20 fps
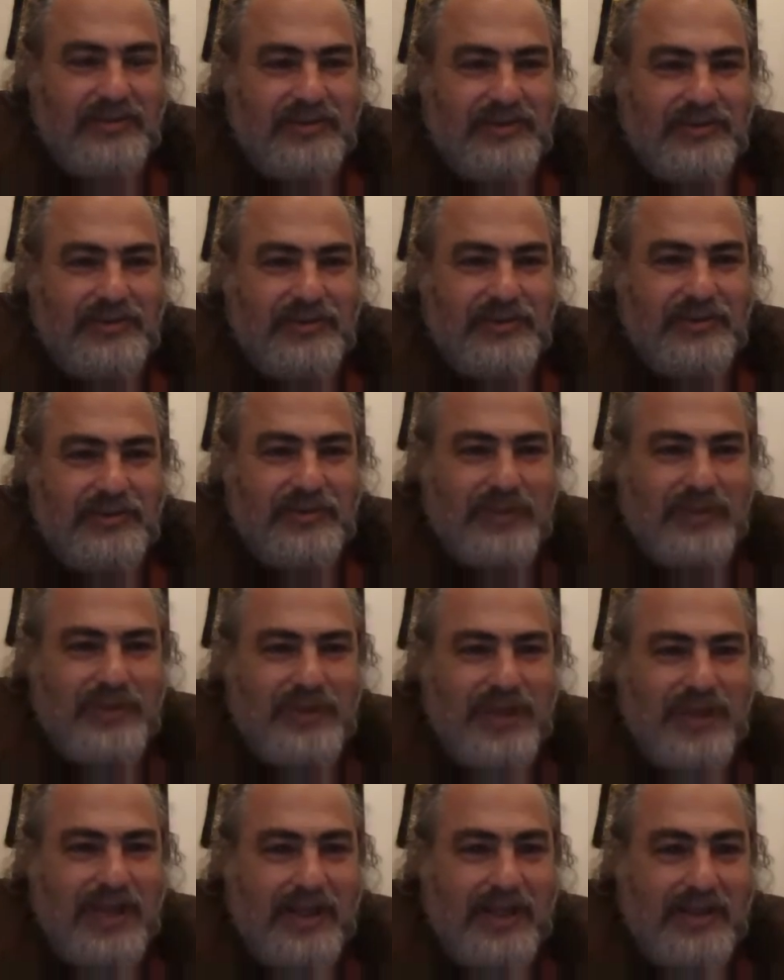
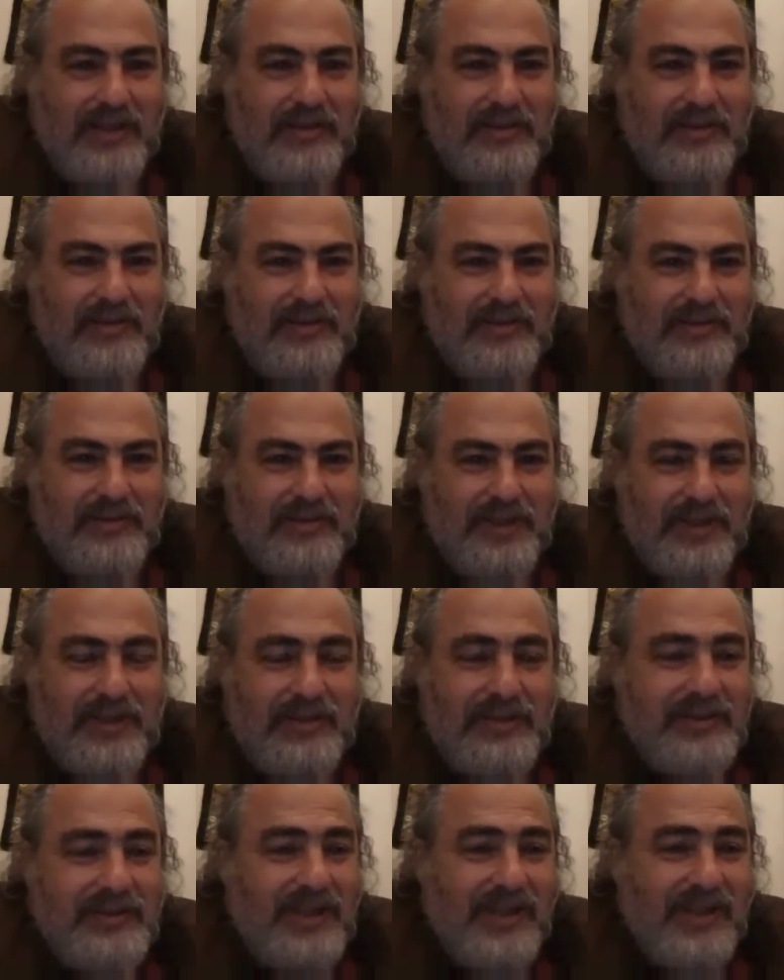with anger that
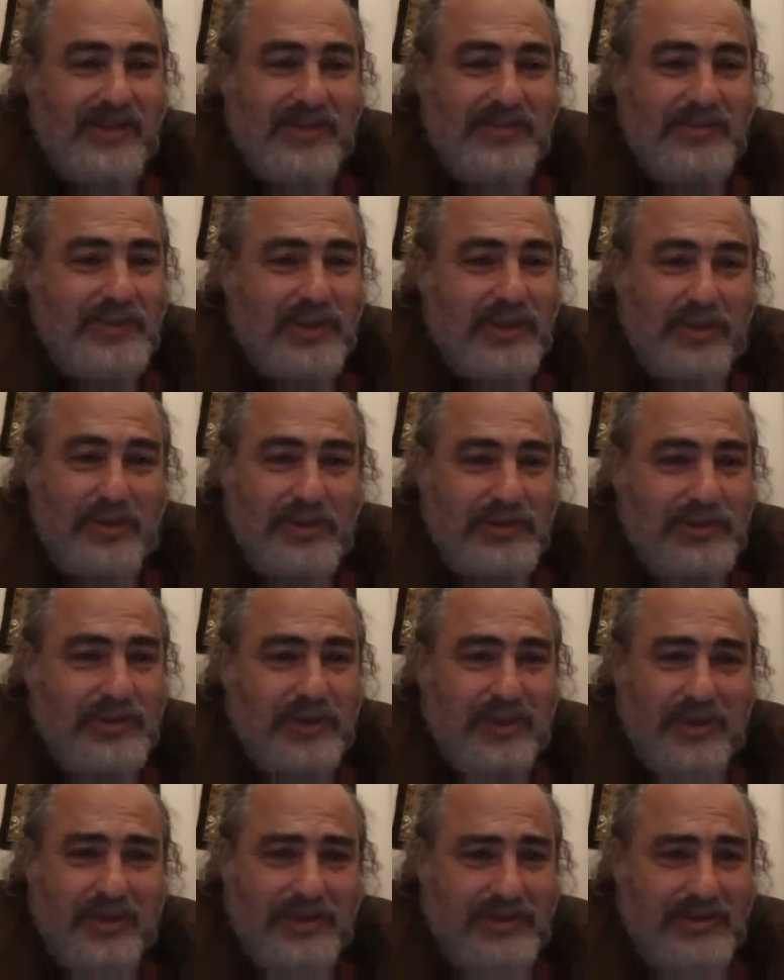doesn't belong to
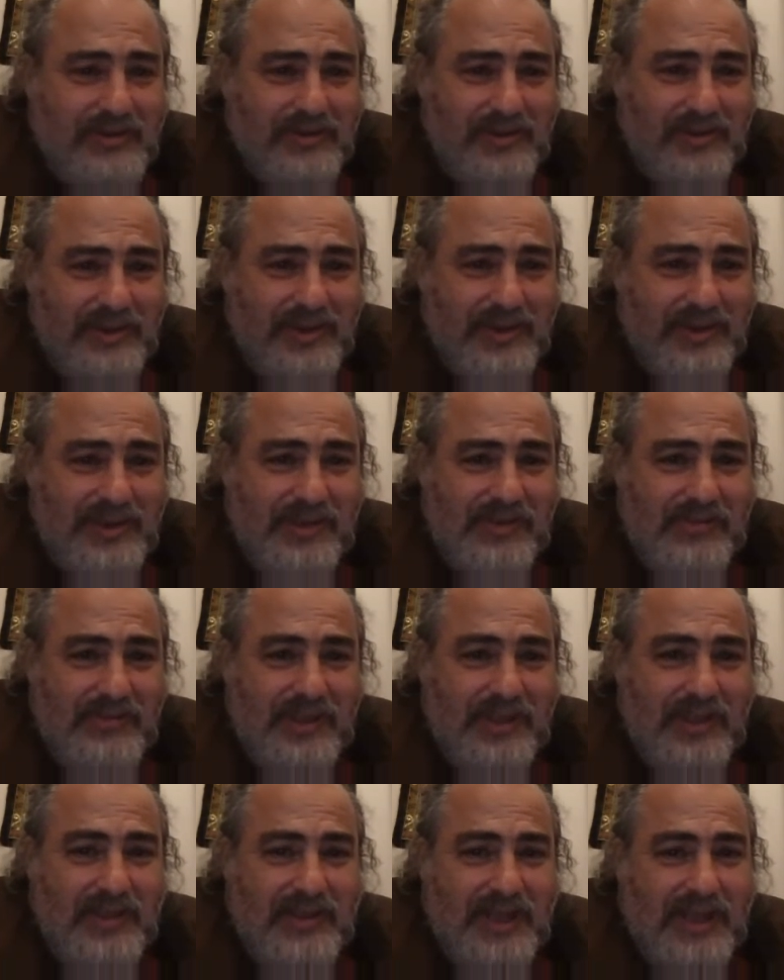her. It's
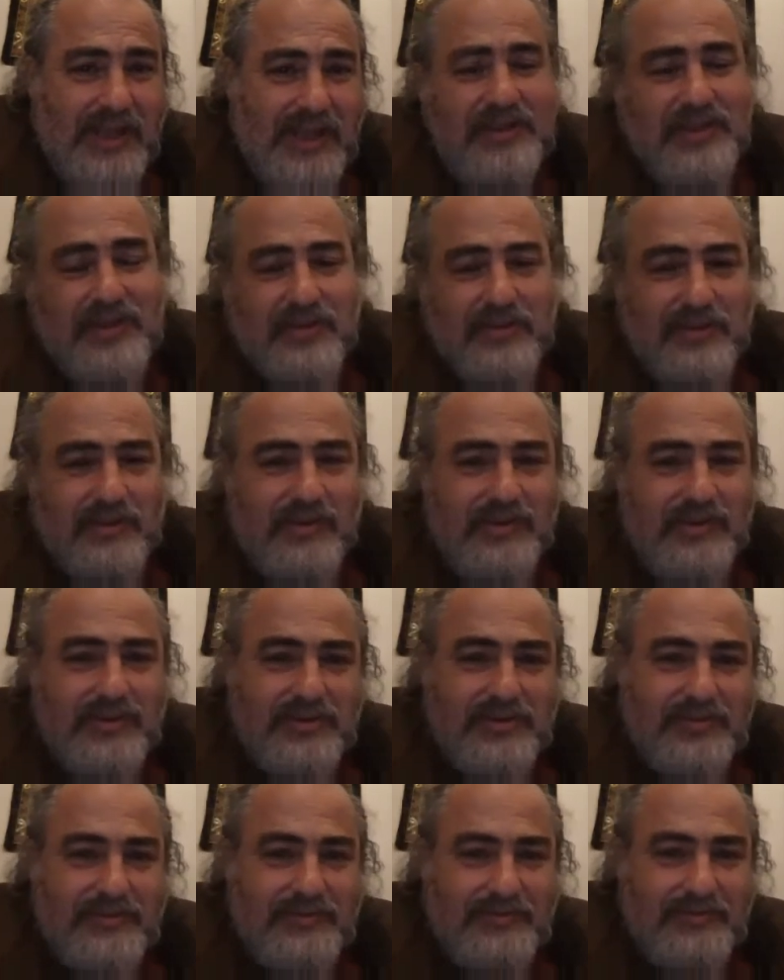my 9-year-old
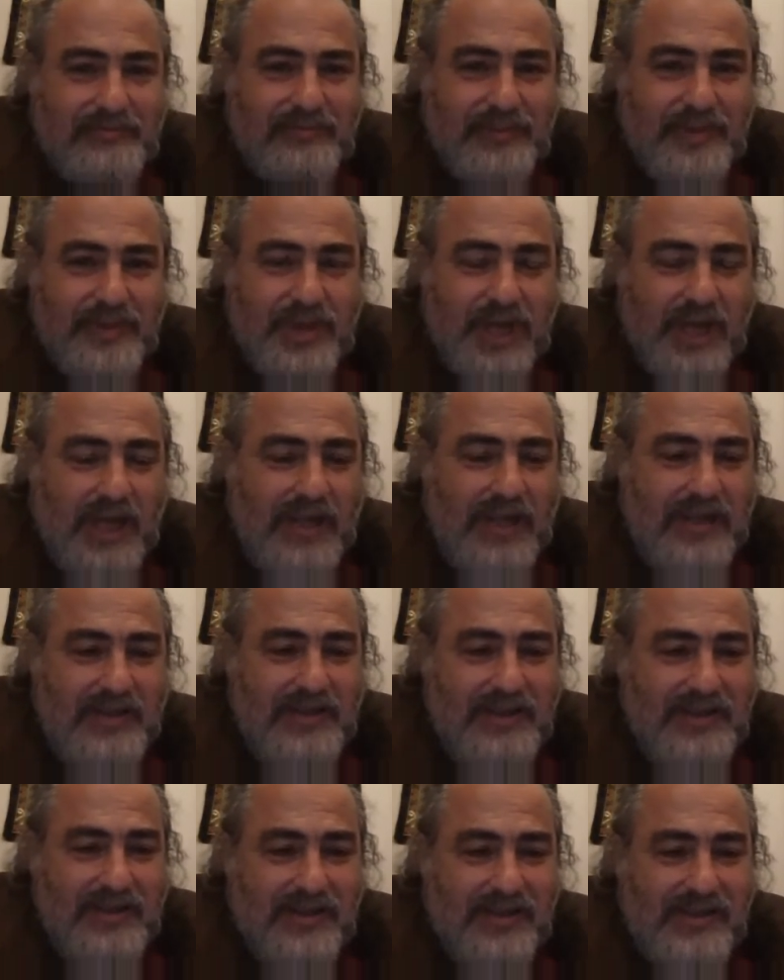child
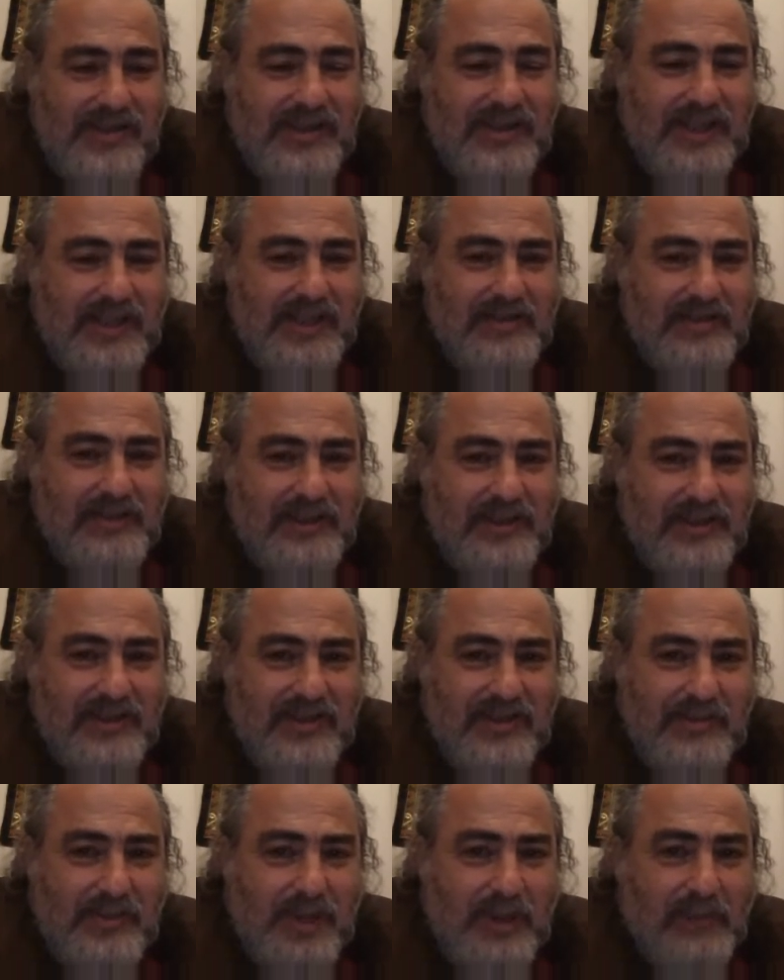that is still angry at
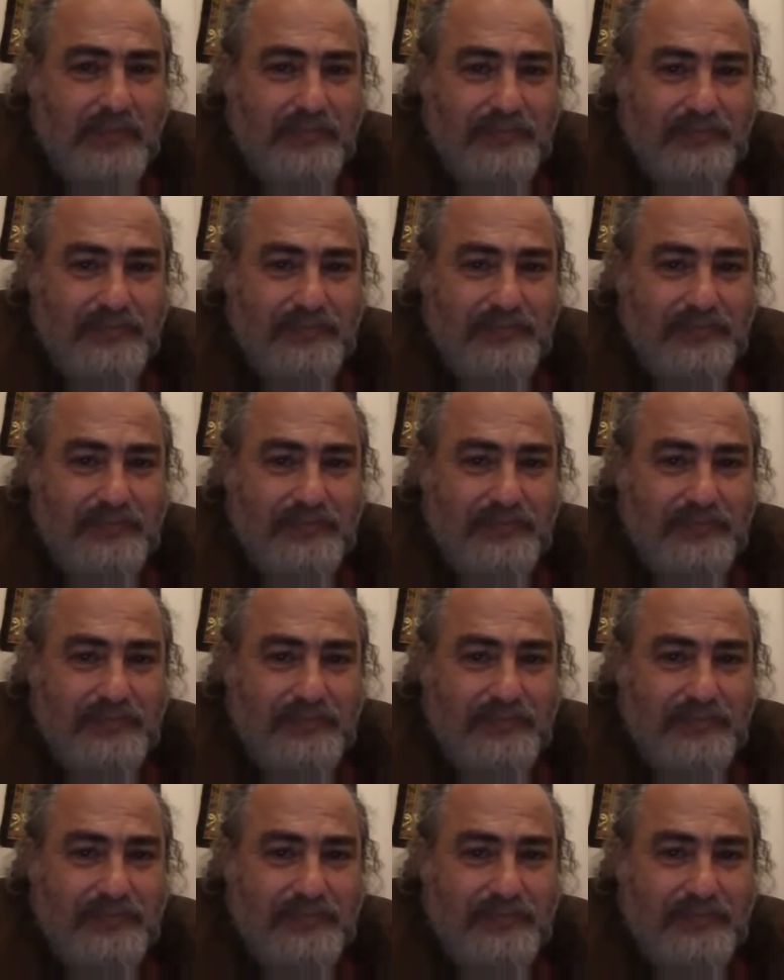his mom.